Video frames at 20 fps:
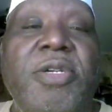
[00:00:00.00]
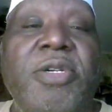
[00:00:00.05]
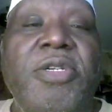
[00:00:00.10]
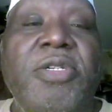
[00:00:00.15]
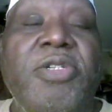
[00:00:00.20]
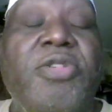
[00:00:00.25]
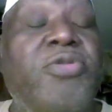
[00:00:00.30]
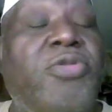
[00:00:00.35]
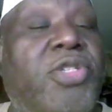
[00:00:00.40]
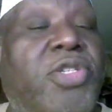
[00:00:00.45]

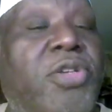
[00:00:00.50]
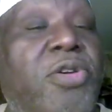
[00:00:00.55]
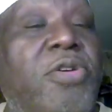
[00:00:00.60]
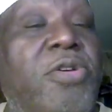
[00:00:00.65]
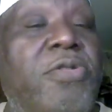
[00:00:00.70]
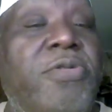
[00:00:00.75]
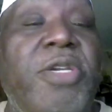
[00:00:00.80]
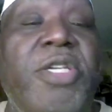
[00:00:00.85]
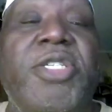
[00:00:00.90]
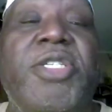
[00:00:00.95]
you don't really
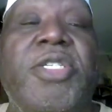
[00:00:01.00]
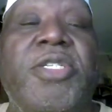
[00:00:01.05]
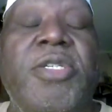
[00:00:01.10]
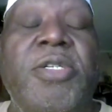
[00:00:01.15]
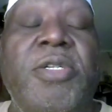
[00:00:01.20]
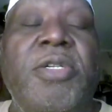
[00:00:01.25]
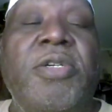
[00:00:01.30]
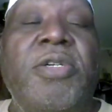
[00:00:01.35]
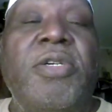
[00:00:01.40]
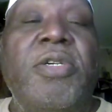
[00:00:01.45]
know what
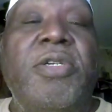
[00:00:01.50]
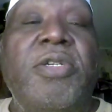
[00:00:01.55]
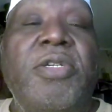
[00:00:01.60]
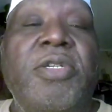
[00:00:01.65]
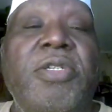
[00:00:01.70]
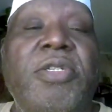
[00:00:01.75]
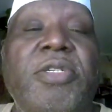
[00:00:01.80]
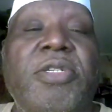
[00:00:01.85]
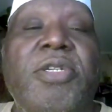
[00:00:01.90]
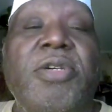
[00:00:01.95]
that man is
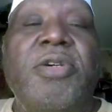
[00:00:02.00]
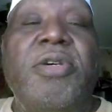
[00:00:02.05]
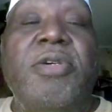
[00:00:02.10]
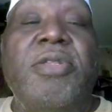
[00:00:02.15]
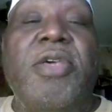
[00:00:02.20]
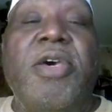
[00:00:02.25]
doing.